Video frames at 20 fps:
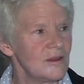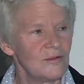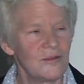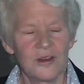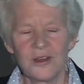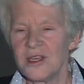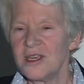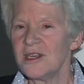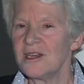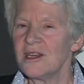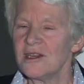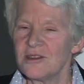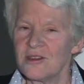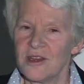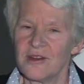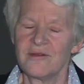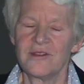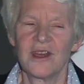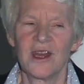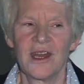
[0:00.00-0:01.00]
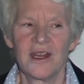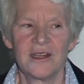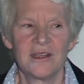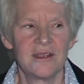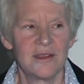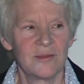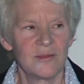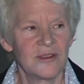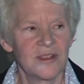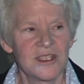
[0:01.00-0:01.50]
were he to have died
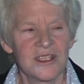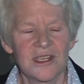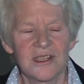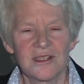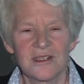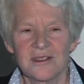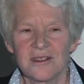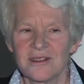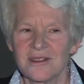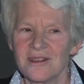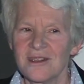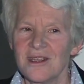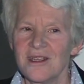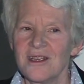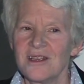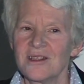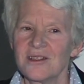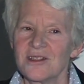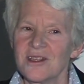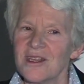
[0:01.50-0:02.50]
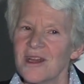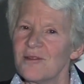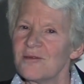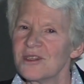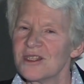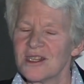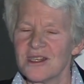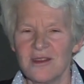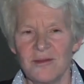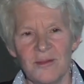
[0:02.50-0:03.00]
in the prisons. So that
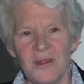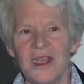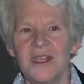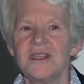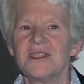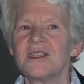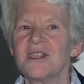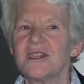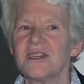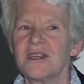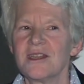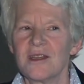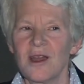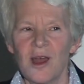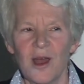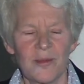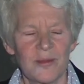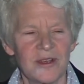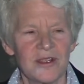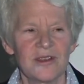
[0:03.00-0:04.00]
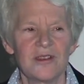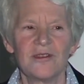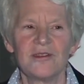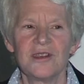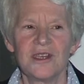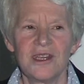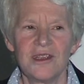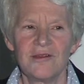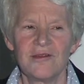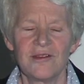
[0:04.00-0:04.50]
was an amazing
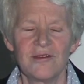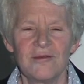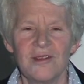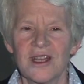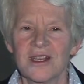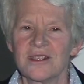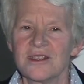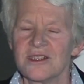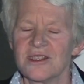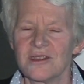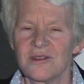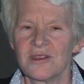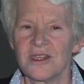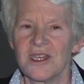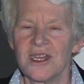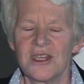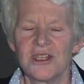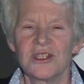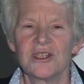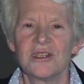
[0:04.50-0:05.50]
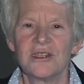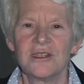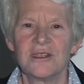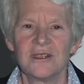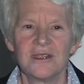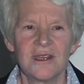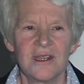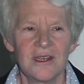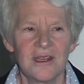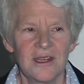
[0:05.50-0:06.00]
opportunity for
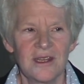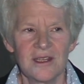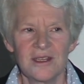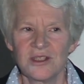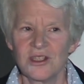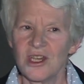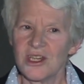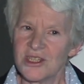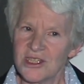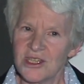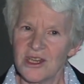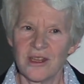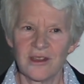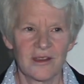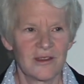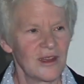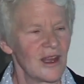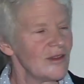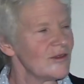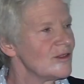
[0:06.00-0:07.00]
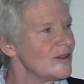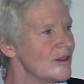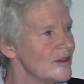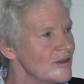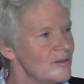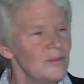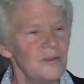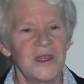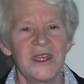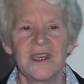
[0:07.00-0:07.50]
reconciliation, just on the level
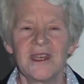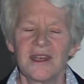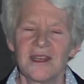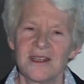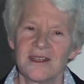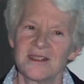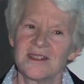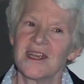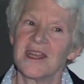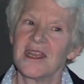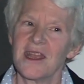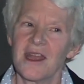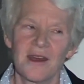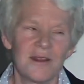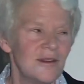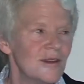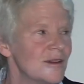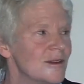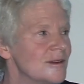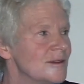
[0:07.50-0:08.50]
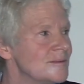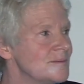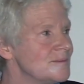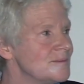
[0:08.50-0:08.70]
of being together.